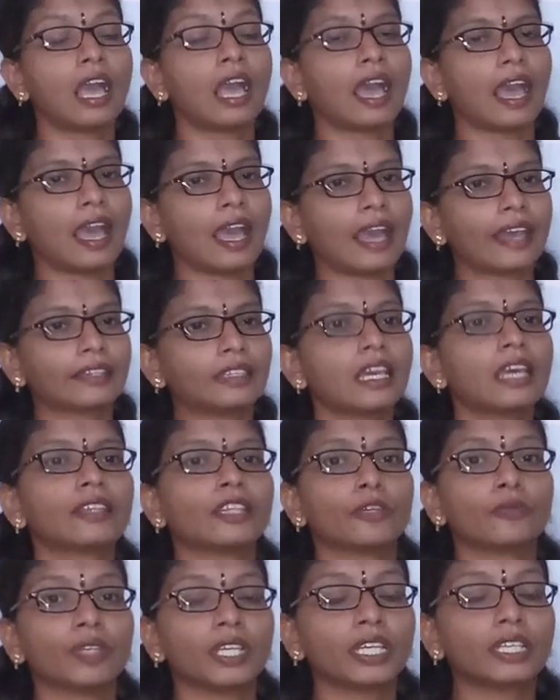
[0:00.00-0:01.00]
And
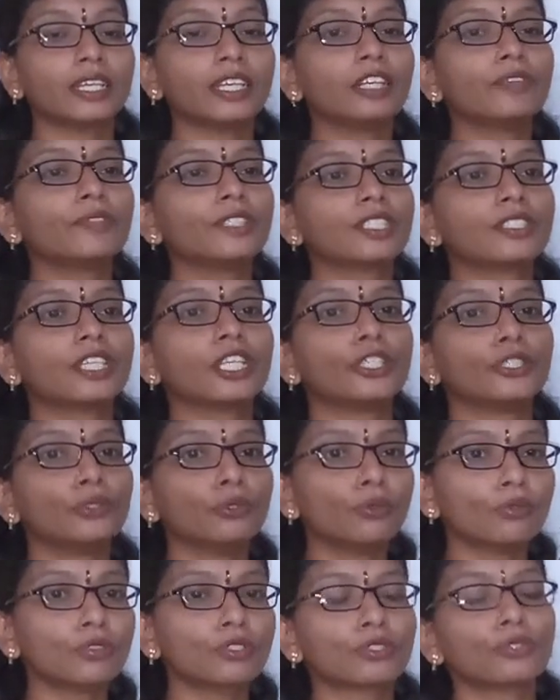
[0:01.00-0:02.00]
the vehicle which they
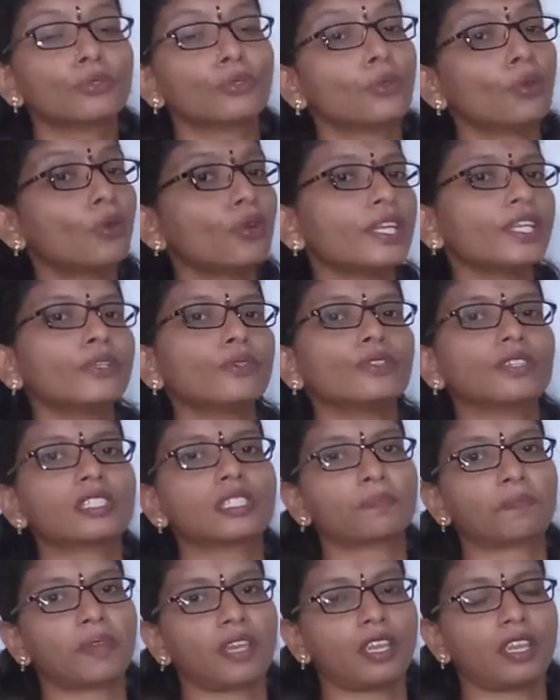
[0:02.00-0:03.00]
use to go into the
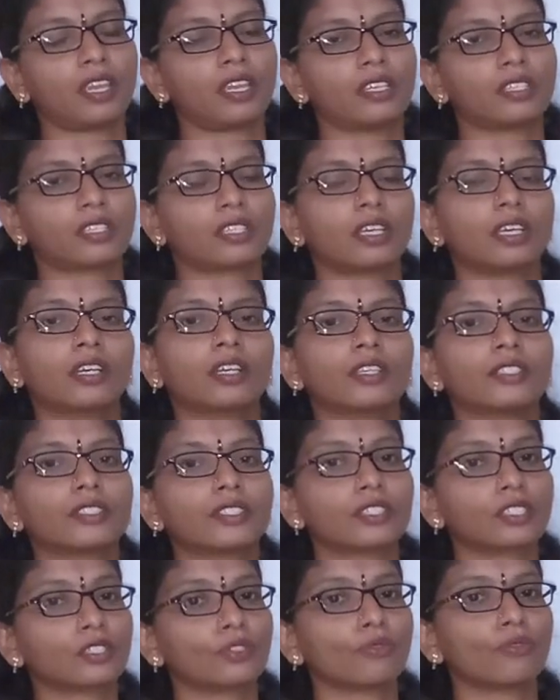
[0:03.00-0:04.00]
space, it
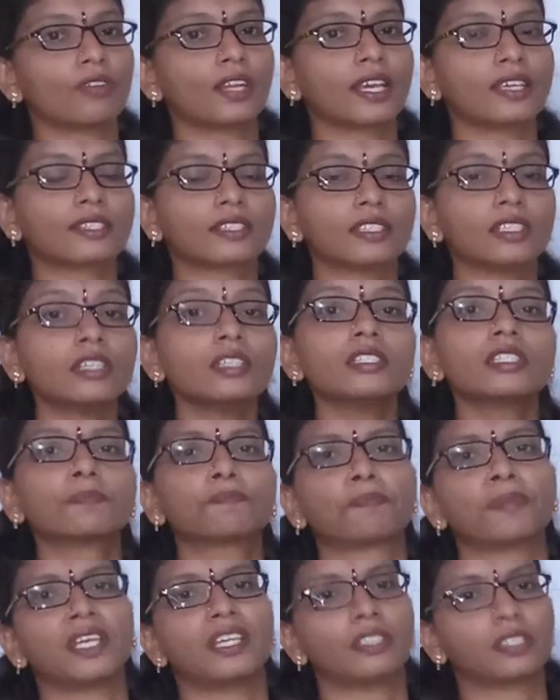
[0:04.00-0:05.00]
is known as the
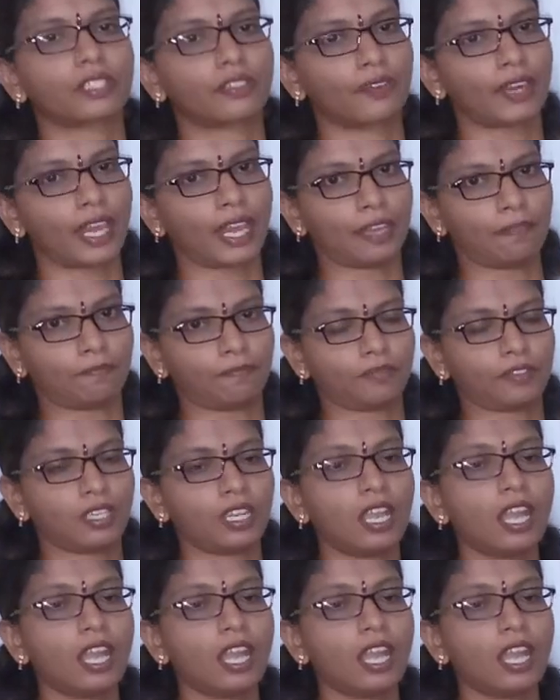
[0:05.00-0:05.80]
spacecraft.